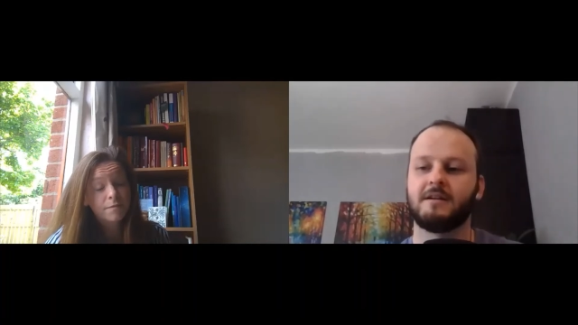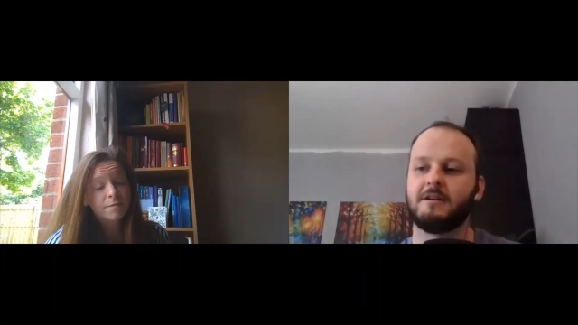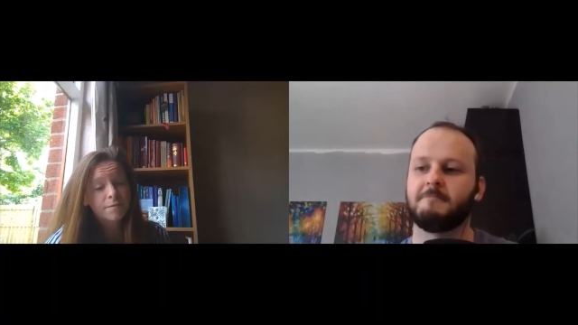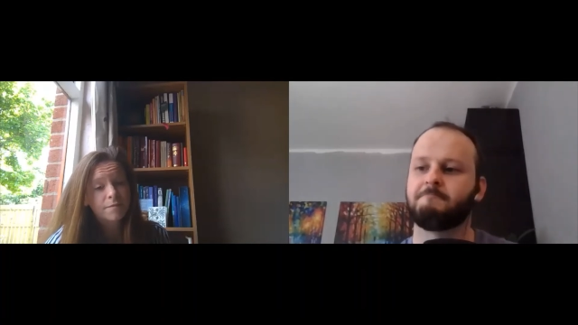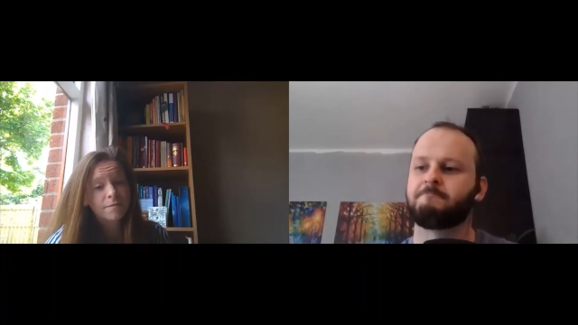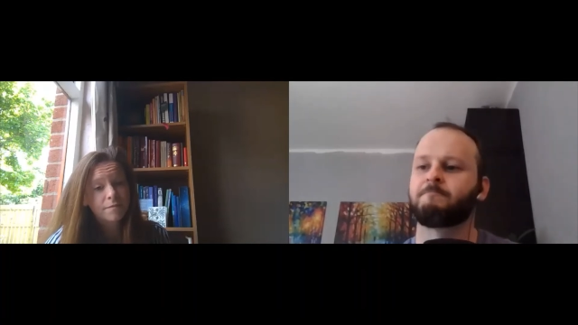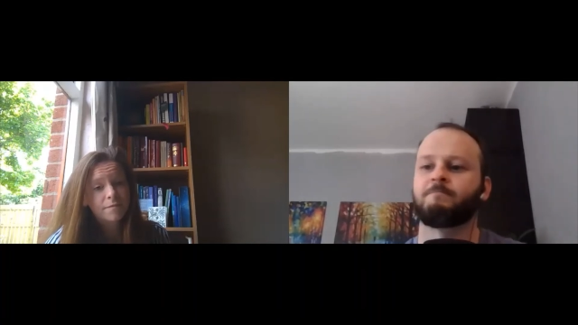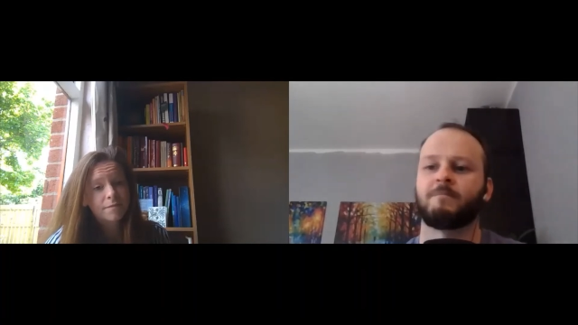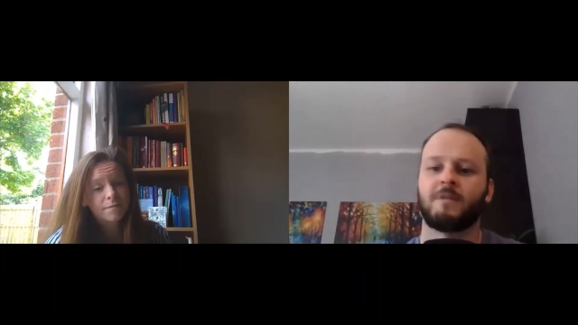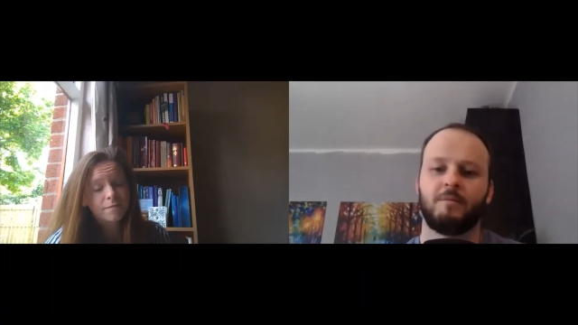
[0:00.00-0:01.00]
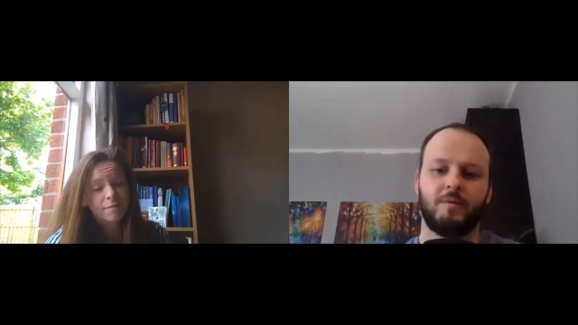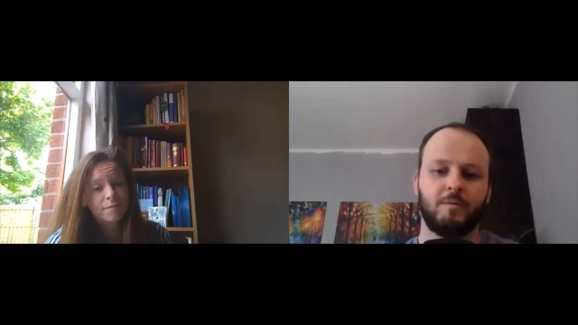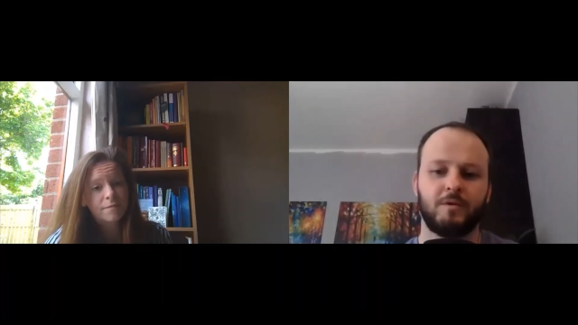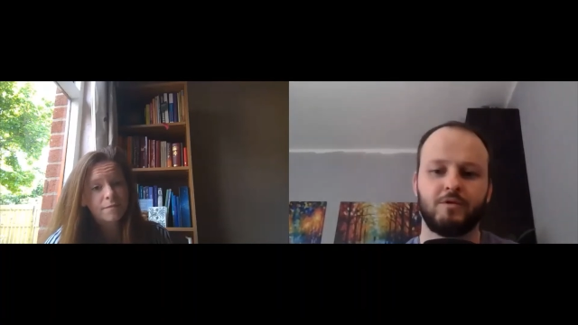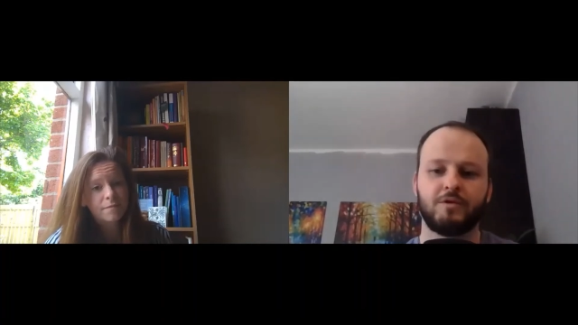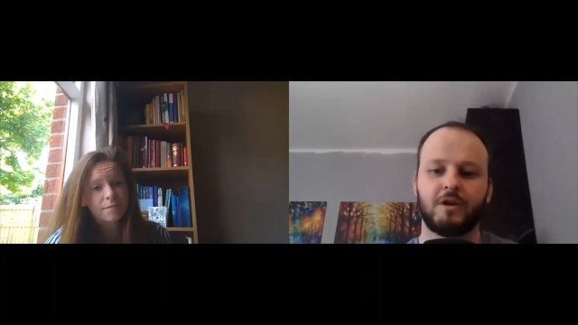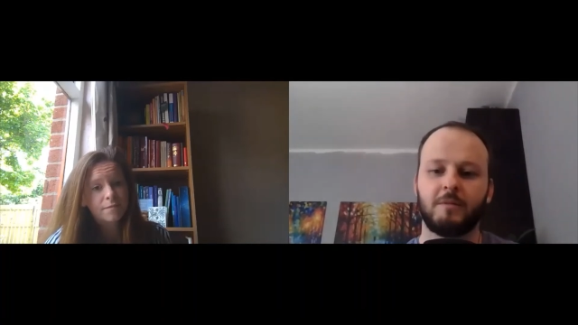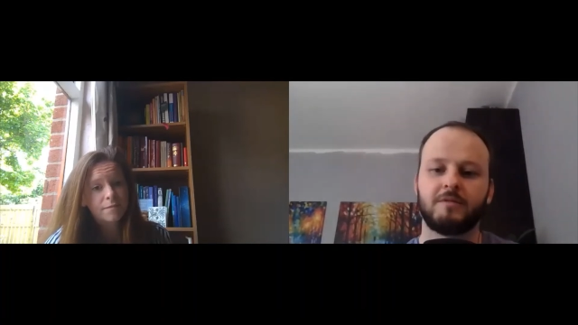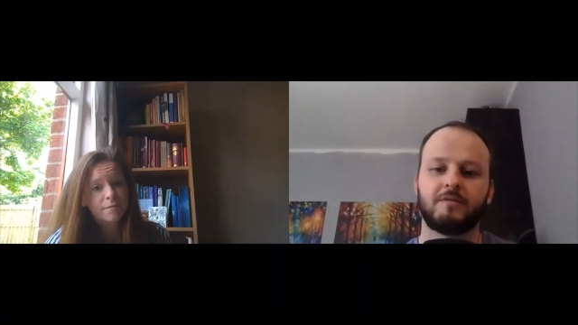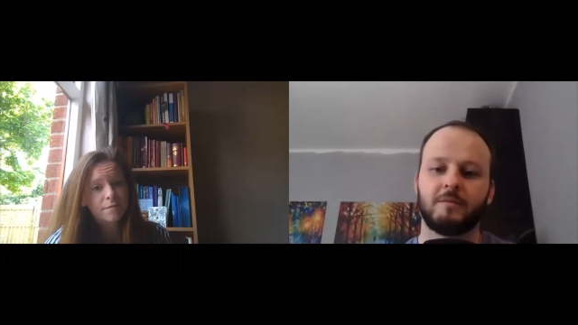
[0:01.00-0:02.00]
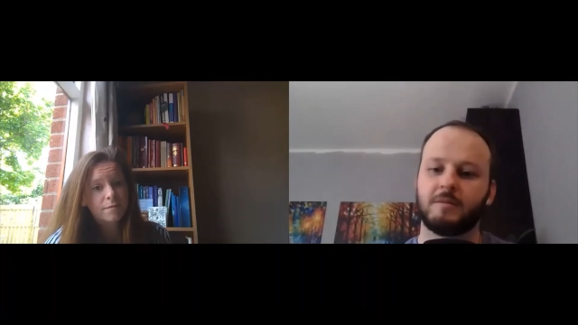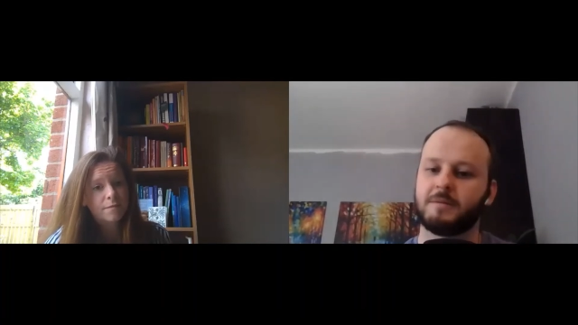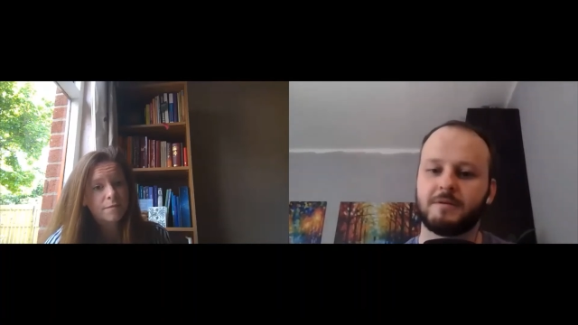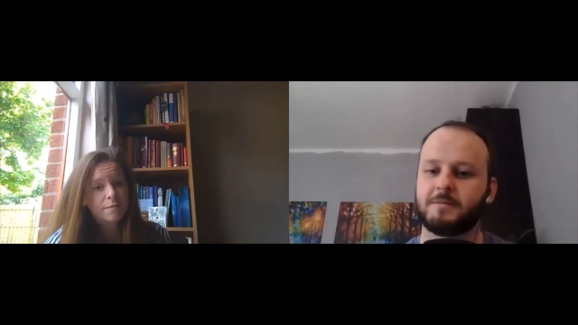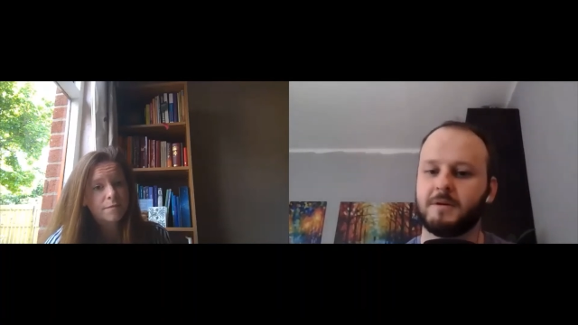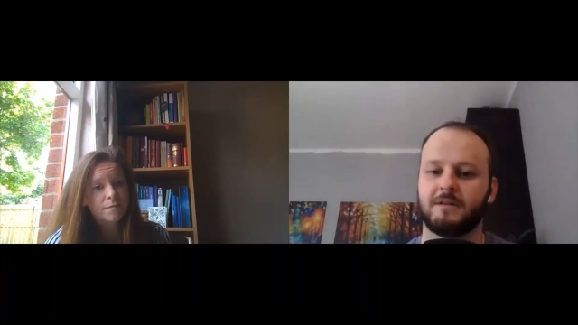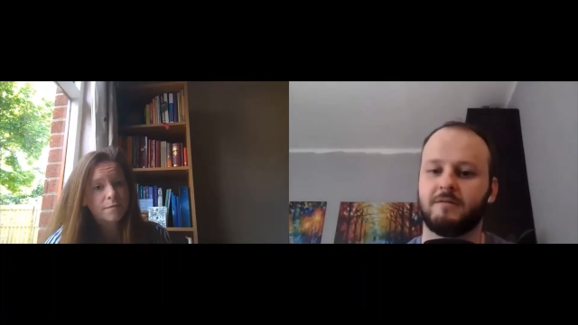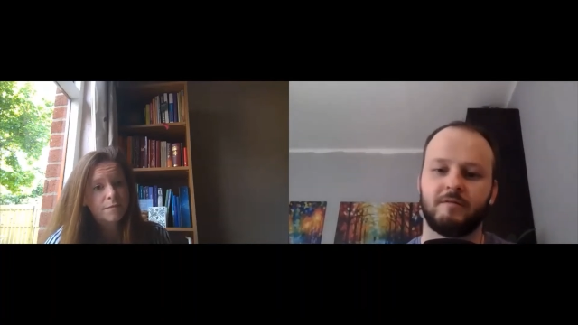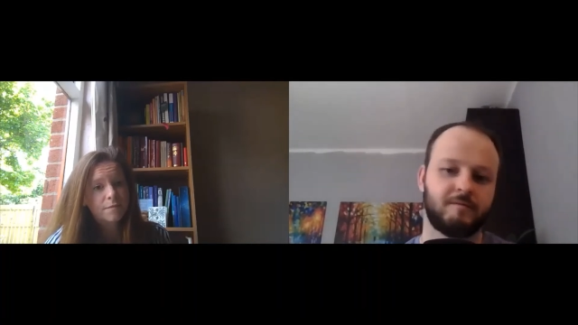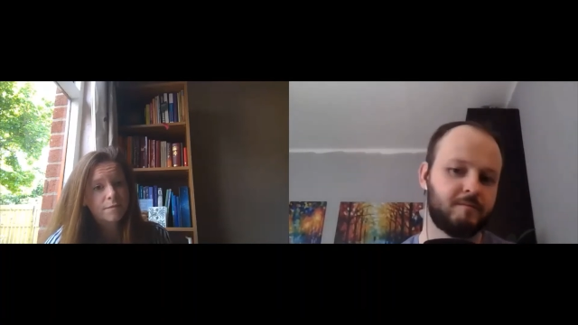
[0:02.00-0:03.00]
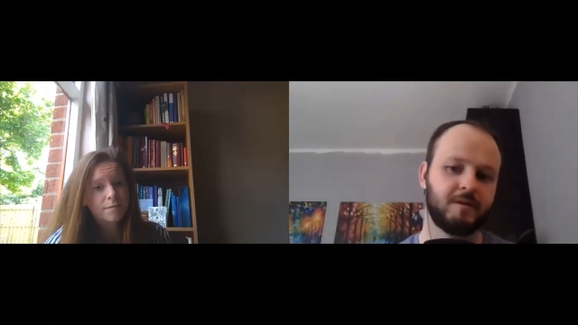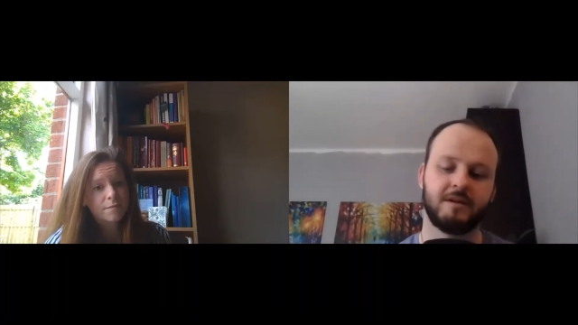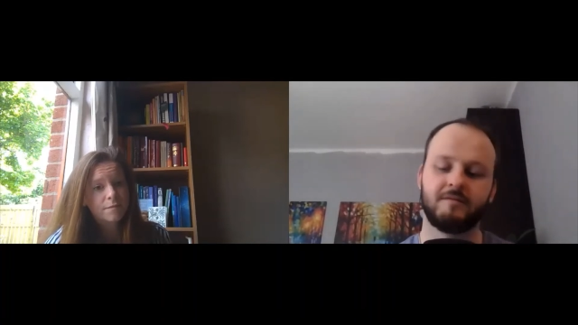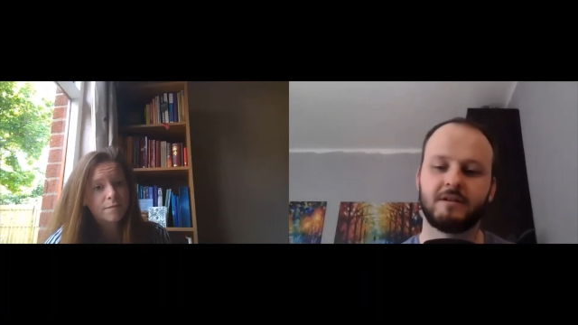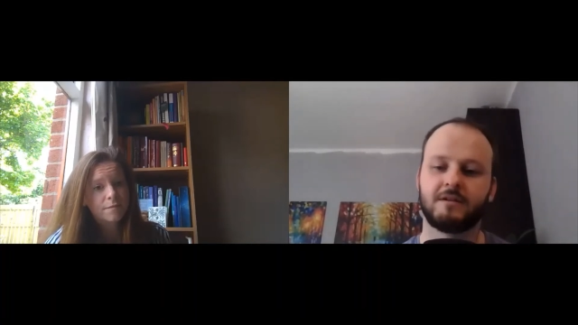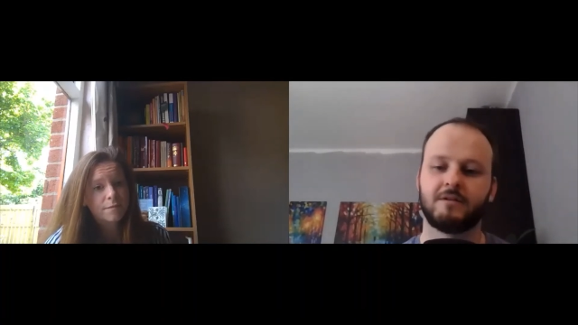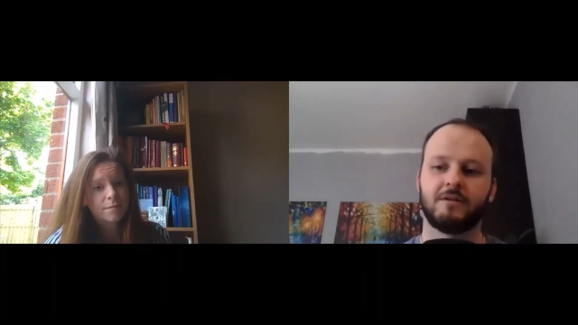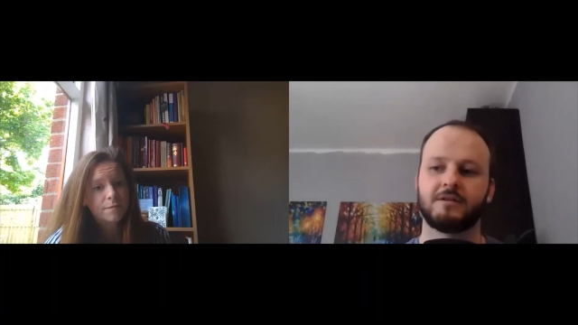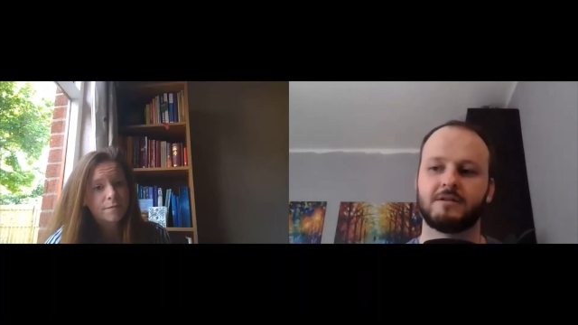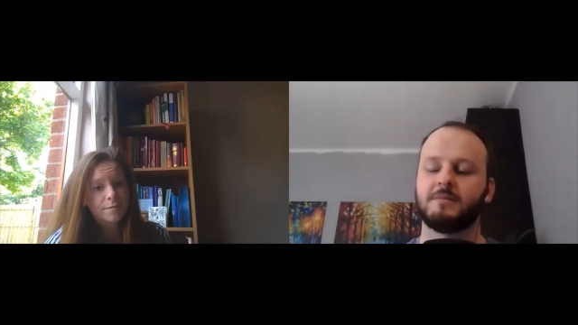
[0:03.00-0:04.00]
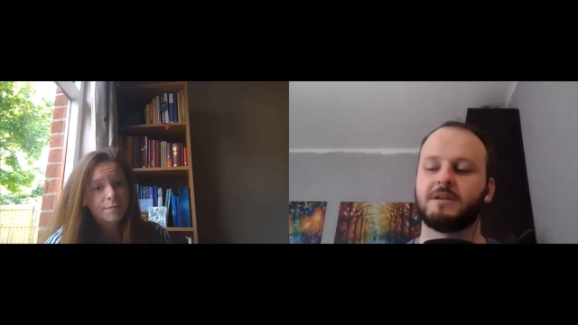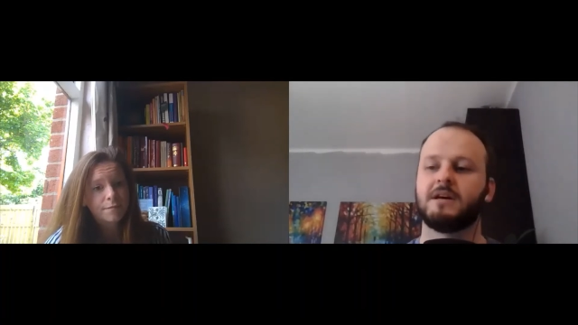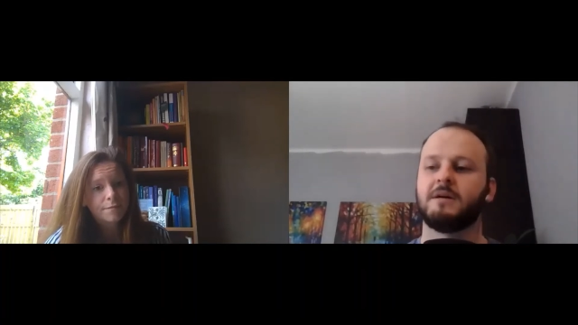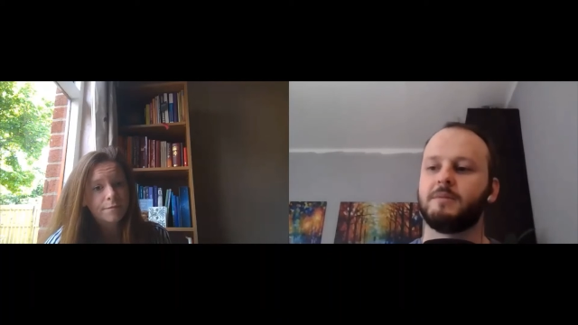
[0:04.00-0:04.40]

Speaker 1: Um, but were you coming from a perspective of believing in God or something like that?